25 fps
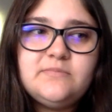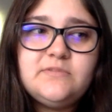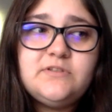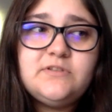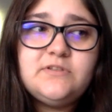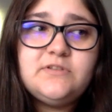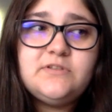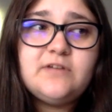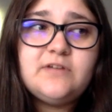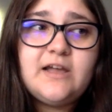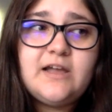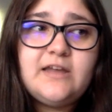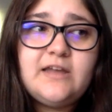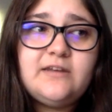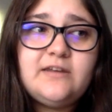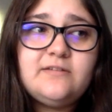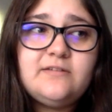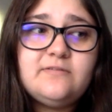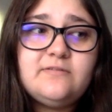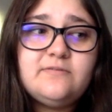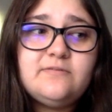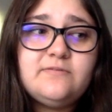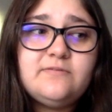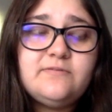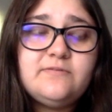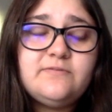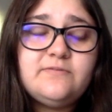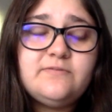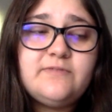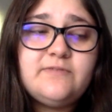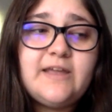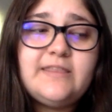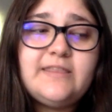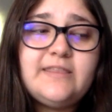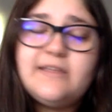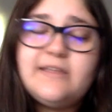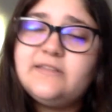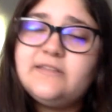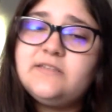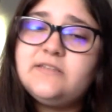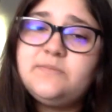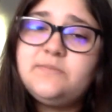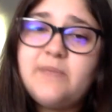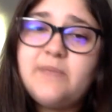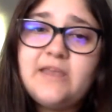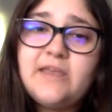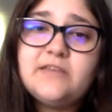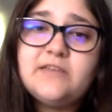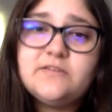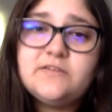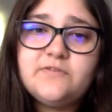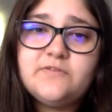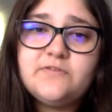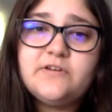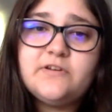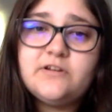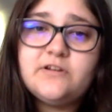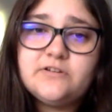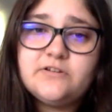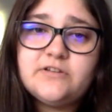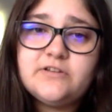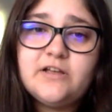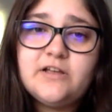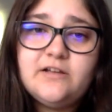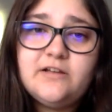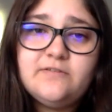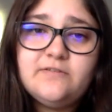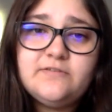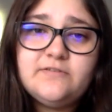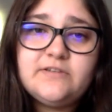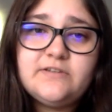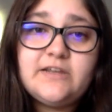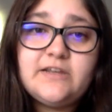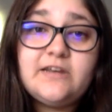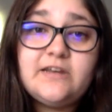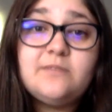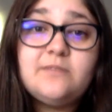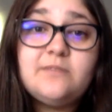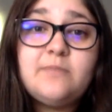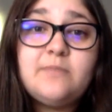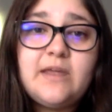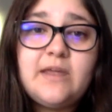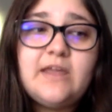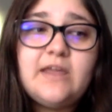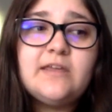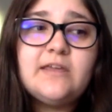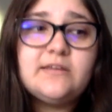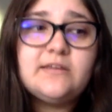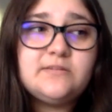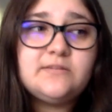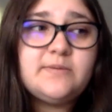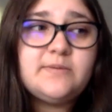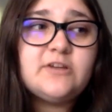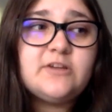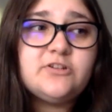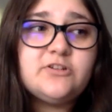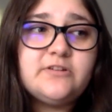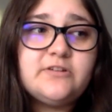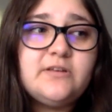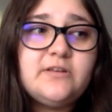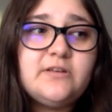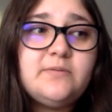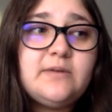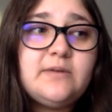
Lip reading: to kind of find that space for yourself to kind of make, especially